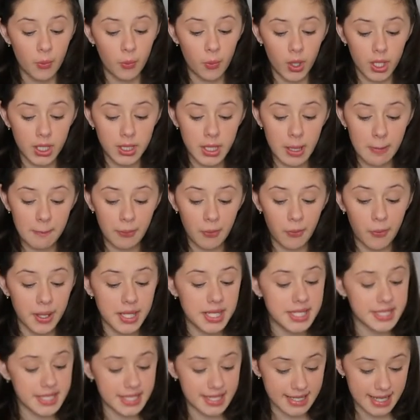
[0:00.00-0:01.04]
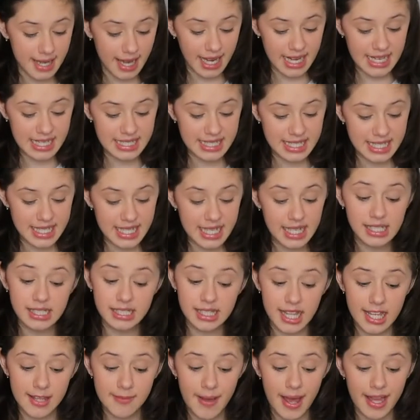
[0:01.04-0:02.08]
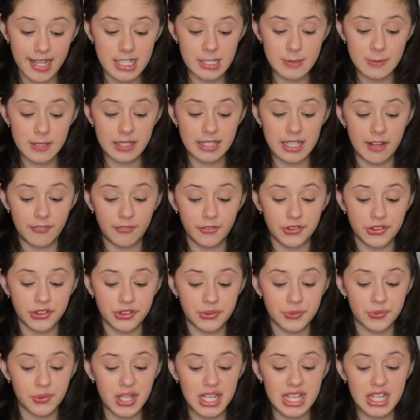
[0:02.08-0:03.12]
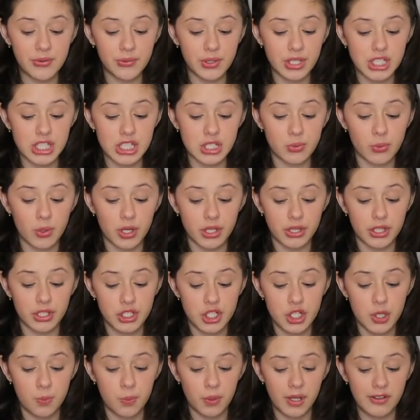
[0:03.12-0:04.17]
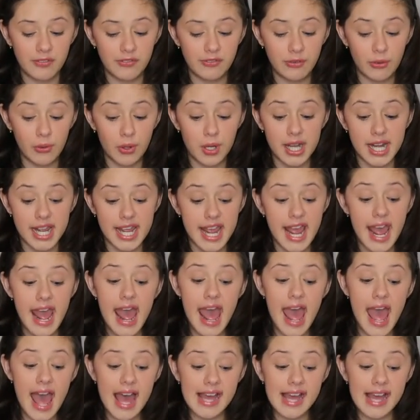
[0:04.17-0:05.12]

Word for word: 1.90, a layback spin level 3 which is worth 2.40,